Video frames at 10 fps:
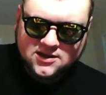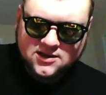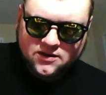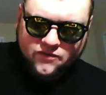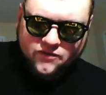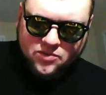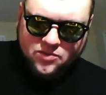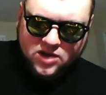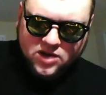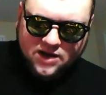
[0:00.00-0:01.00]
from
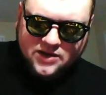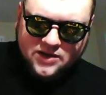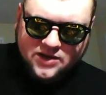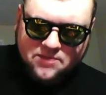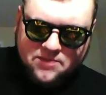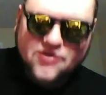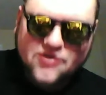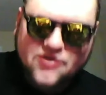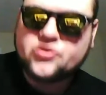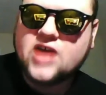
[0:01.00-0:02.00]
above by
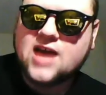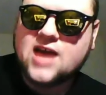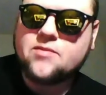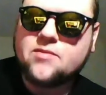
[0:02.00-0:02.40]
those same